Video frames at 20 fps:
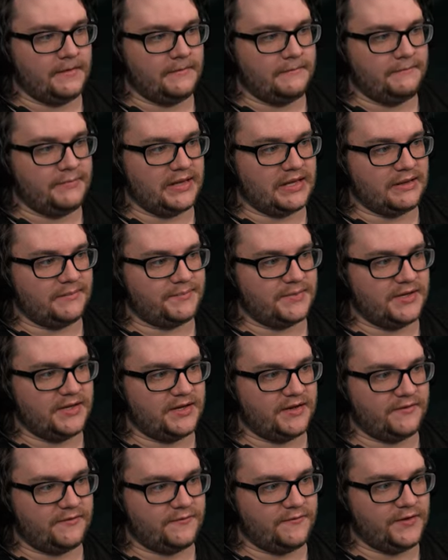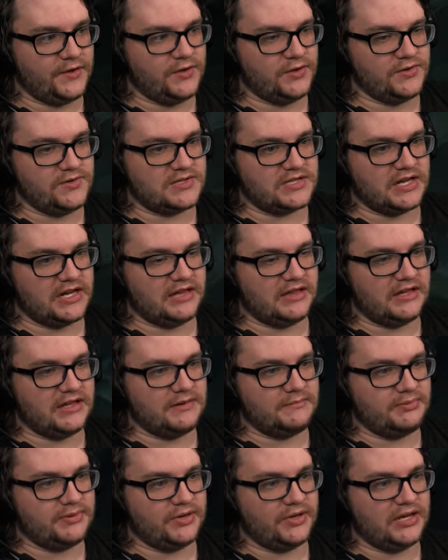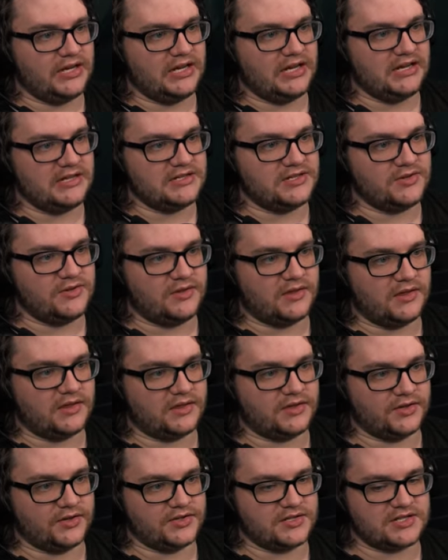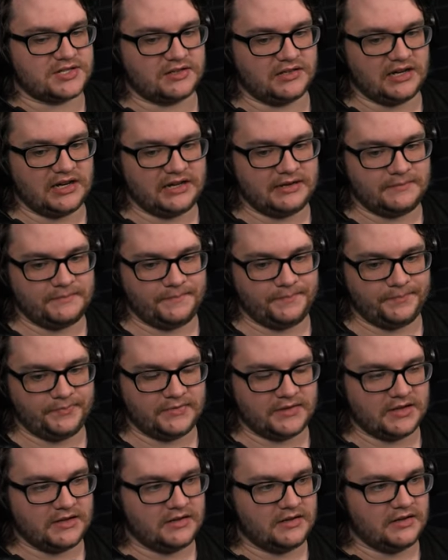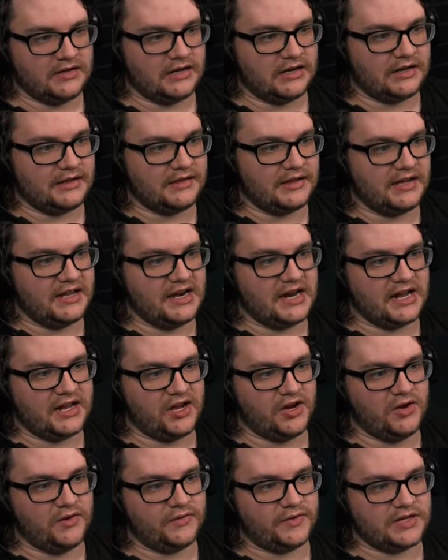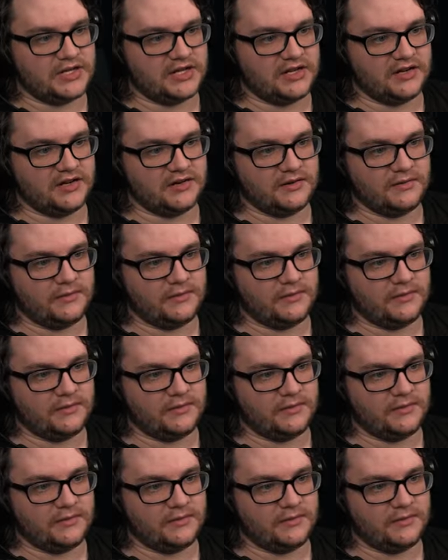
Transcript: pick up the fuse, and then put it into the third slot. And then I go over to here.